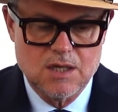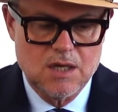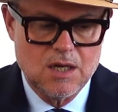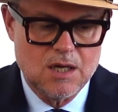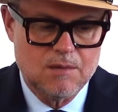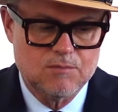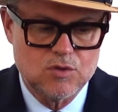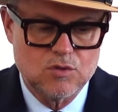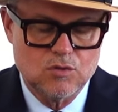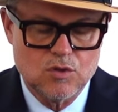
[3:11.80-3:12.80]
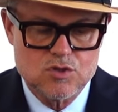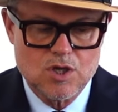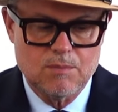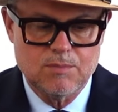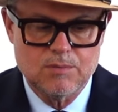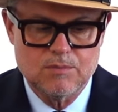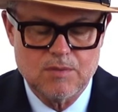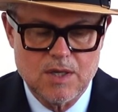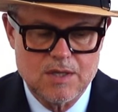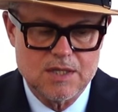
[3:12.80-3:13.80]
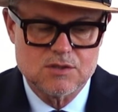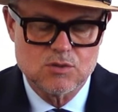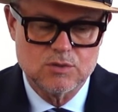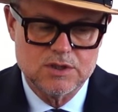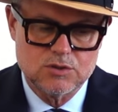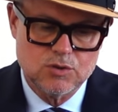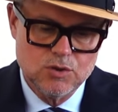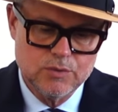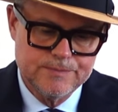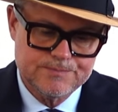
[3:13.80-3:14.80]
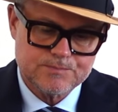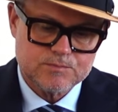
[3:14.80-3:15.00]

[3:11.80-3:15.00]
um, to the shop and that sold it to you.